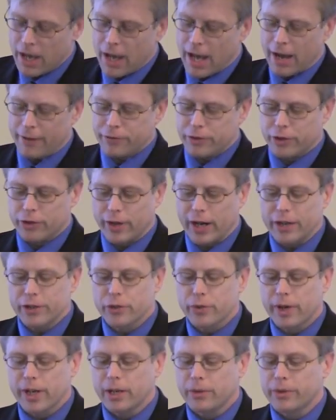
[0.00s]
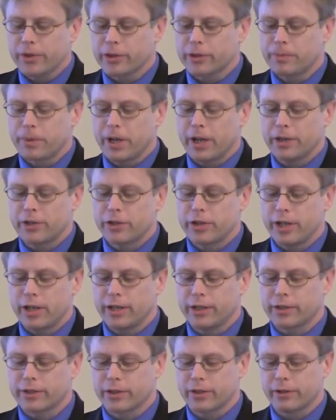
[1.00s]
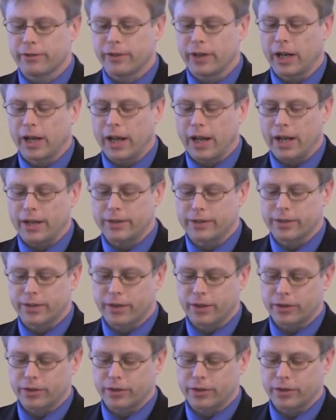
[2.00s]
After graduating with his PhD and serving as